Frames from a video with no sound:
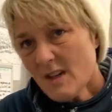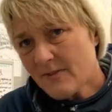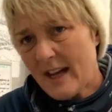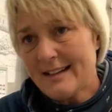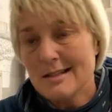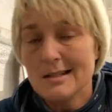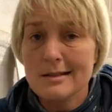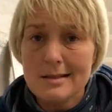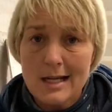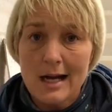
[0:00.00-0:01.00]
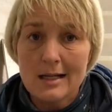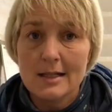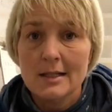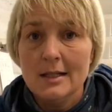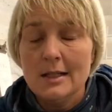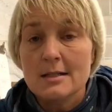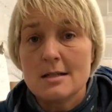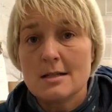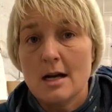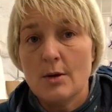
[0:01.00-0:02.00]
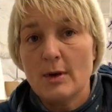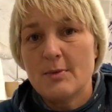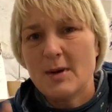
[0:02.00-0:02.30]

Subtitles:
venison, duck to start with.